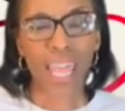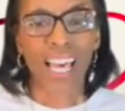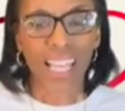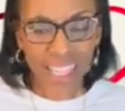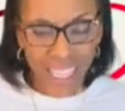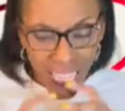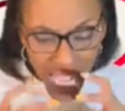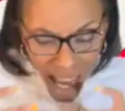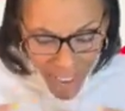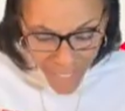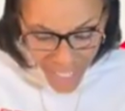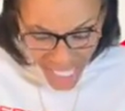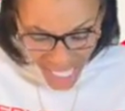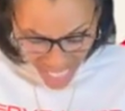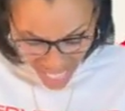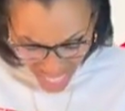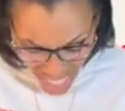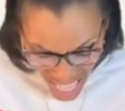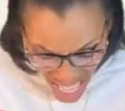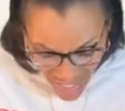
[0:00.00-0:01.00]
Love is
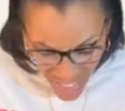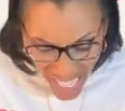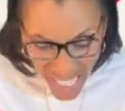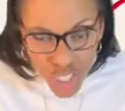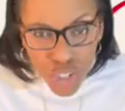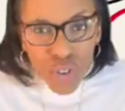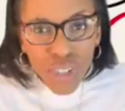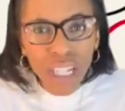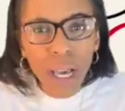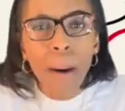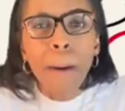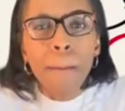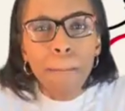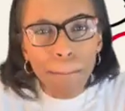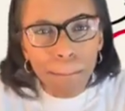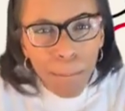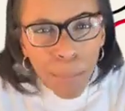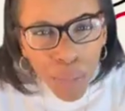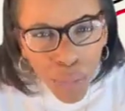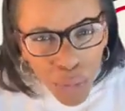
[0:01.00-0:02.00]
the thing that's going to
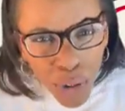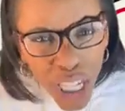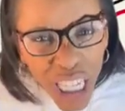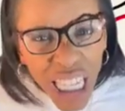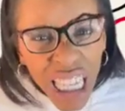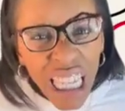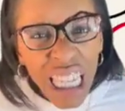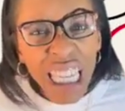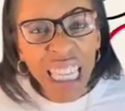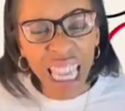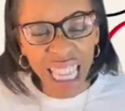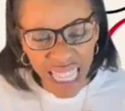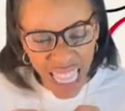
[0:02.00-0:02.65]
bring